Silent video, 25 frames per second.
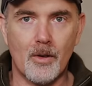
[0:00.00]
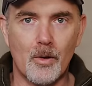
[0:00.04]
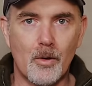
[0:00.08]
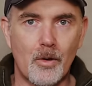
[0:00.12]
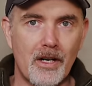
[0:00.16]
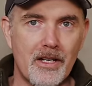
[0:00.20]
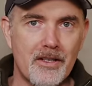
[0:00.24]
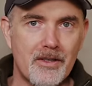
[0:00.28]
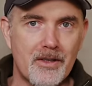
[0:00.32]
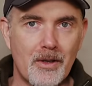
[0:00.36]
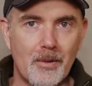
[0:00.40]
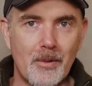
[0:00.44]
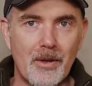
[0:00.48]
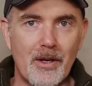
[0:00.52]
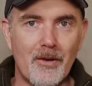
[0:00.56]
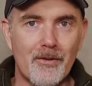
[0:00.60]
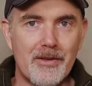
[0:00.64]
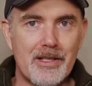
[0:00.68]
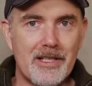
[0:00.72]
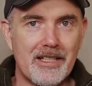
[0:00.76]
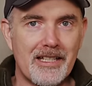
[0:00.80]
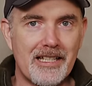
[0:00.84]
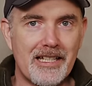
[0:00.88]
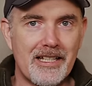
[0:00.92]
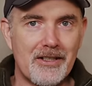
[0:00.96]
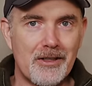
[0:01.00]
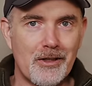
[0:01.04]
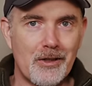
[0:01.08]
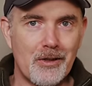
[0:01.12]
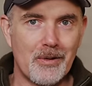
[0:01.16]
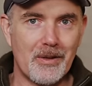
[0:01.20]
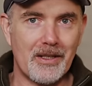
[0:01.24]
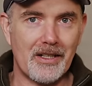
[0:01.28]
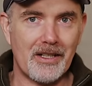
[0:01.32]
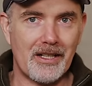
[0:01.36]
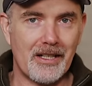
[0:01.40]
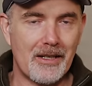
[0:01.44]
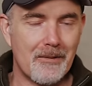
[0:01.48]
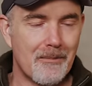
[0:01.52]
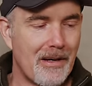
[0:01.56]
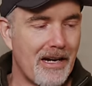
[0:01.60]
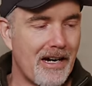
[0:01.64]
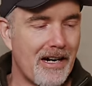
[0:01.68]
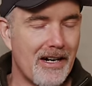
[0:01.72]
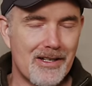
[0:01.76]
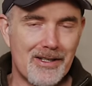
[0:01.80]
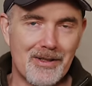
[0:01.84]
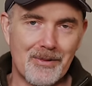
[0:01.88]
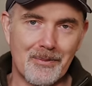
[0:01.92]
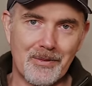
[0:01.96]
All right, so we obviously need to do a
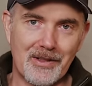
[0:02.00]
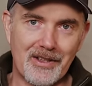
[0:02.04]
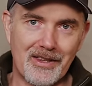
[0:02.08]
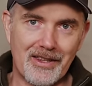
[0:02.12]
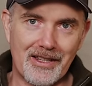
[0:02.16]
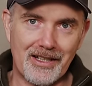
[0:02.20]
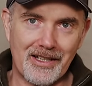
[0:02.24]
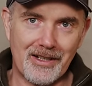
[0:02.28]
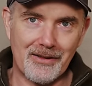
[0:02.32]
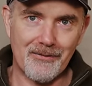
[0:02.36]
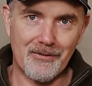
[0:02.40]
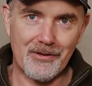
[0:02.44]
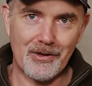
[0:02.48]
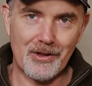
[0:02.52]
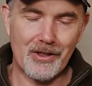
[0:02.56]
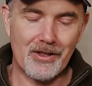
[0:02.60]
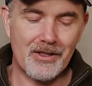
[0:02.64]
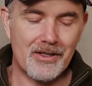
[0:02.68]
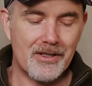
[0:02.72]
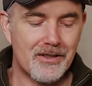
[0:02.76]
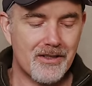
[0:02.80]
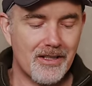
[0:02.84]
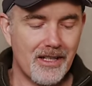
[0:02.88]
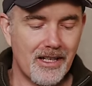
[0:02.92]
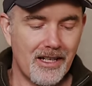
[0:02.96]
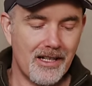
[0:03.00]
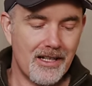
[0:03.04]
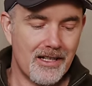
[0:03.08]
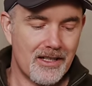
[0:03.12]
comparison with the converters.